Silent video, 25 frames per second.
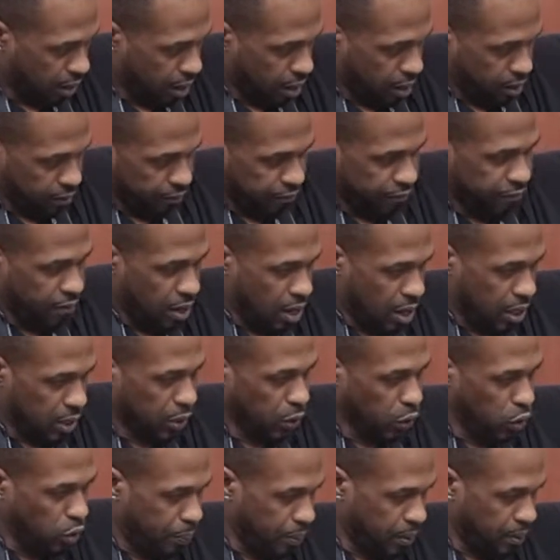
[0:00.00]
earth fault
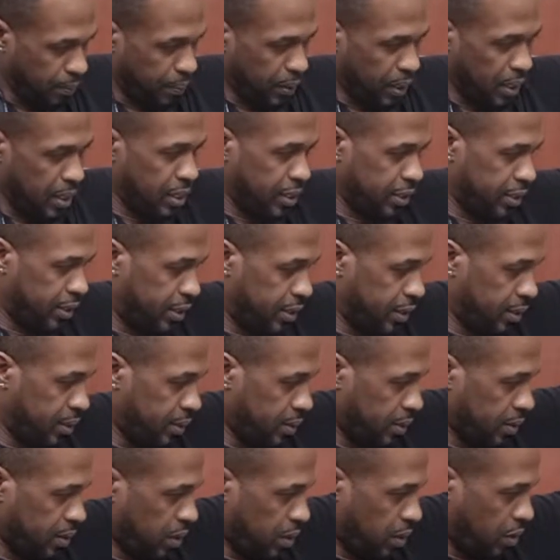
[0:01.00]
loop impedance.
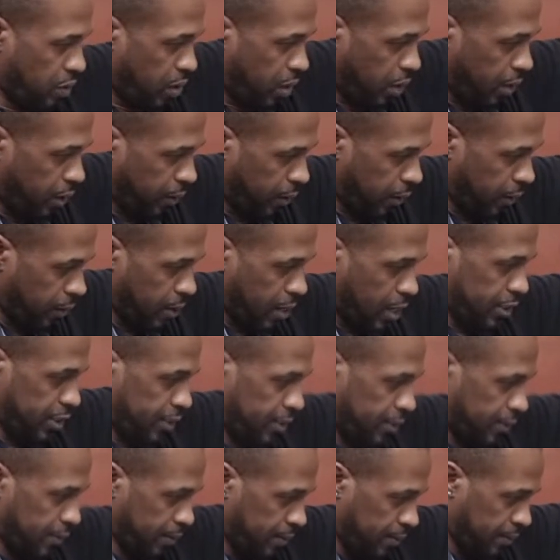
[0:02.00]
Correct. Yes?